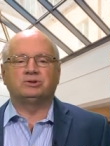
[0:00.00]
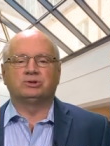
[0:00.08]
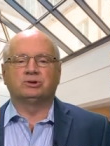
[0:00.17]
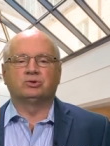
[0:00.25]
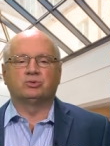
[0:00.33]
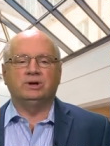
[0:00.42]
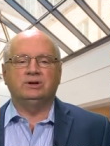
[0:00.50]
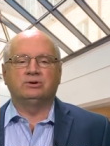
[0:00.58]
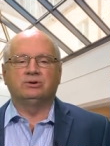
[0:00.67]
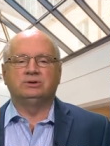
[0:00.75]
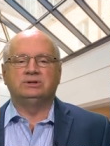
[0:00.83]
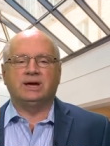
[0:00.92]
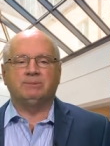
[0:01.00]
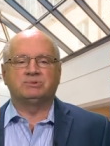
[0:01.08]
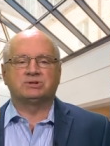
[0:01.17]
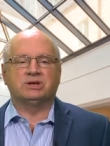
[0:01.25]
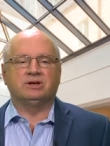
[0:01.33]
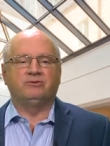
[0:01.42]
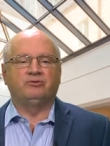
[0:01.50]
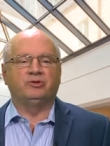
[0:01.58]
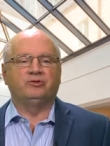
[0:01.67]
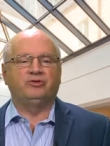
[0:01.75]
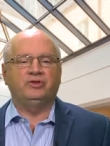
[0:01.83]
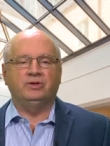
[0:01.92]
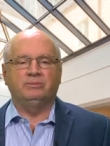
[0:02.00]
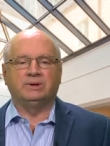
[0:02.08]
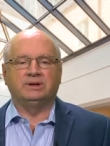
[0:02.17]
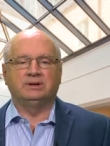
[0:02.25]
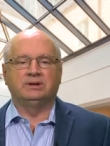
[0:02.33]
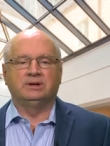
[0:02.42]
to greater depths of fulfillment